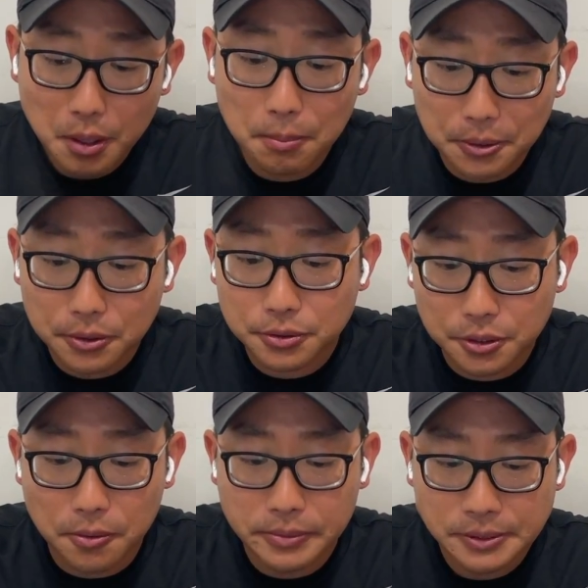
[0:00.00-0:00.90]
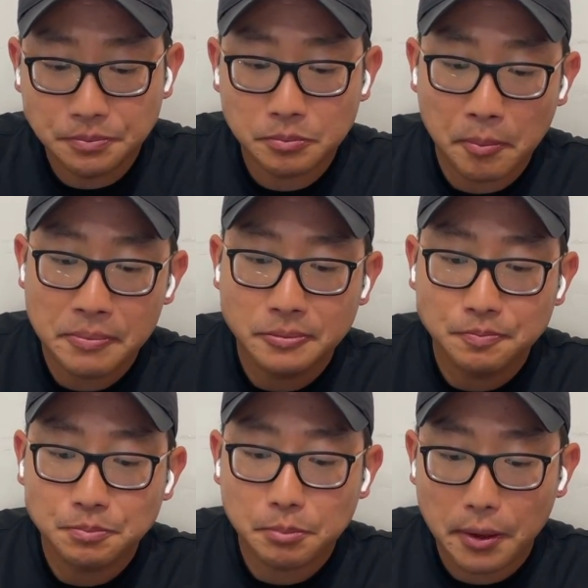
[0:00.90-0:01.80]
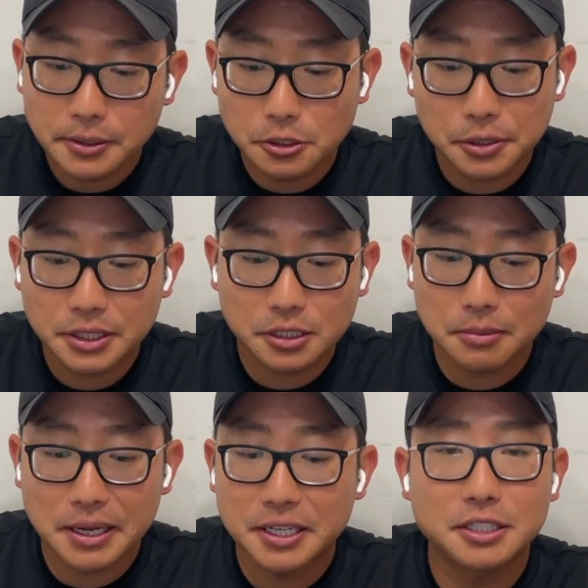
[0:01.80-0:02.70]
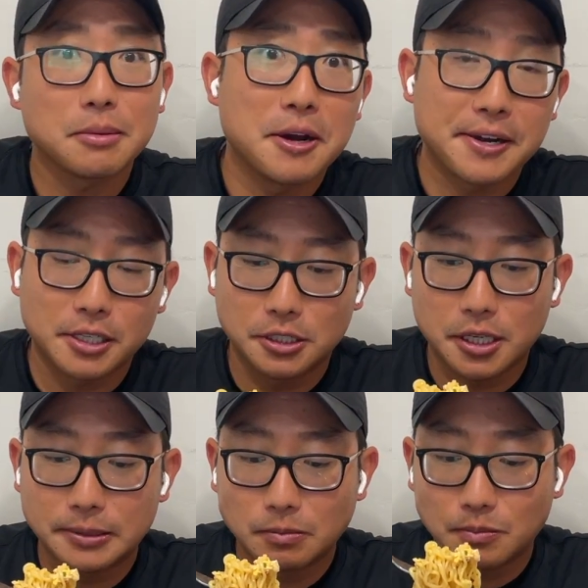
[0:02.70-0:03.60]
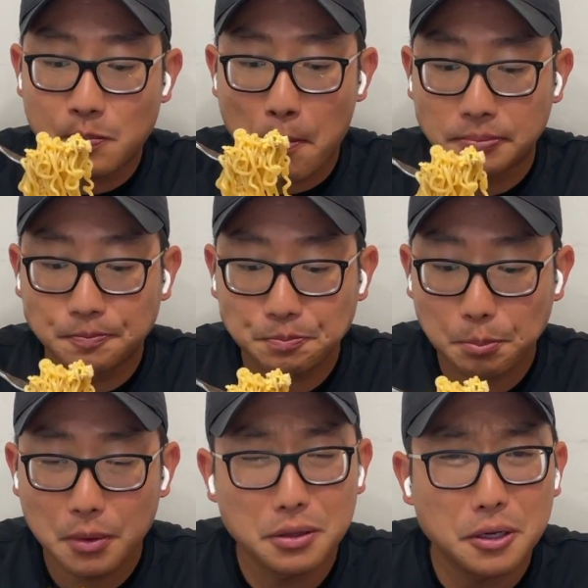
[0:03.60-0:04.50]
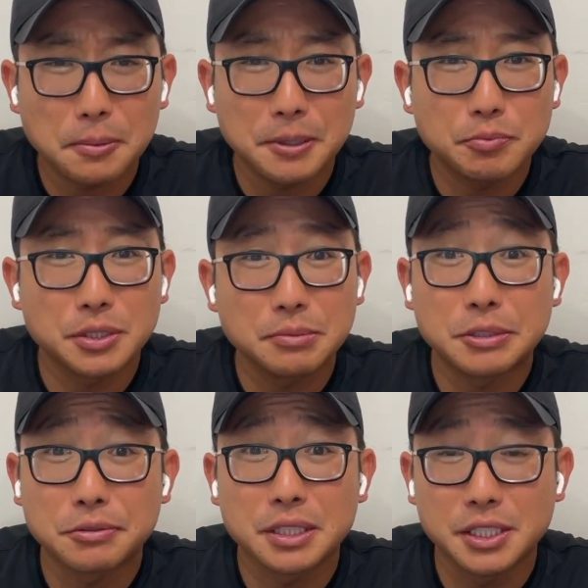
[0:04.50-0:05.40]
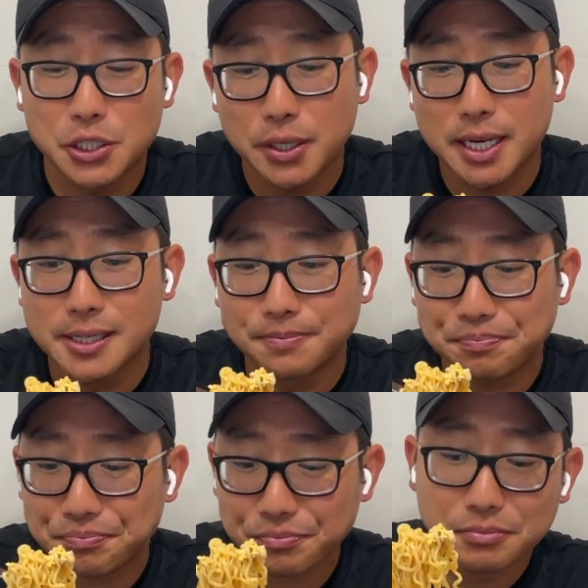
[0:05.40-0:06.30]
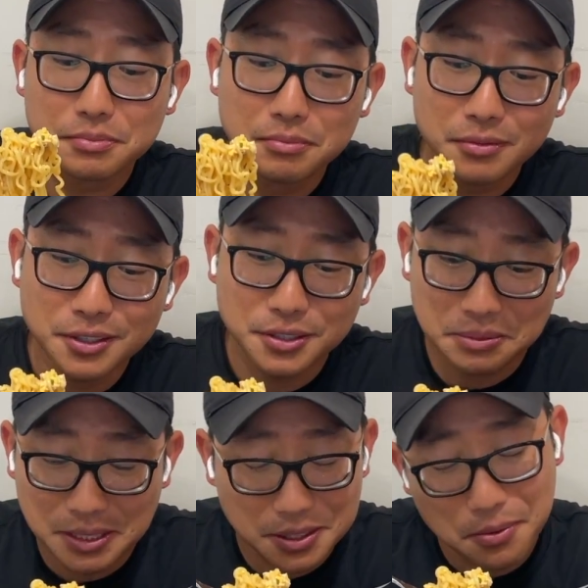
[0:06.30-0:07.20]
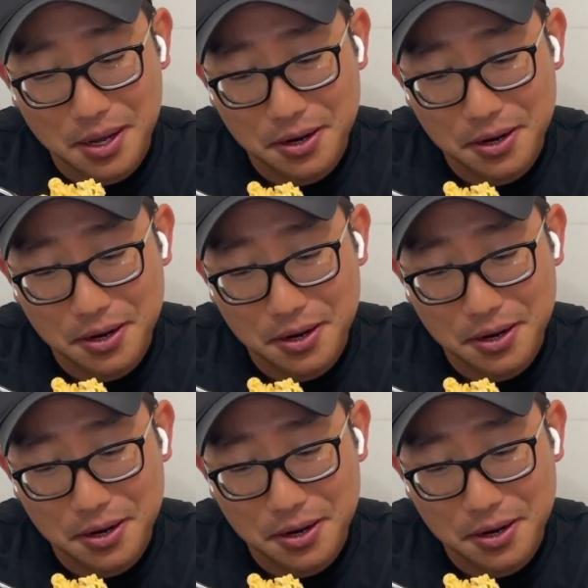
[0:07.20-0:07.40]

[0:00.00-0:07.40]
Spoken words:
but also doing some ASMR content. A lot of people seem to really enjoy that. So I'm like, why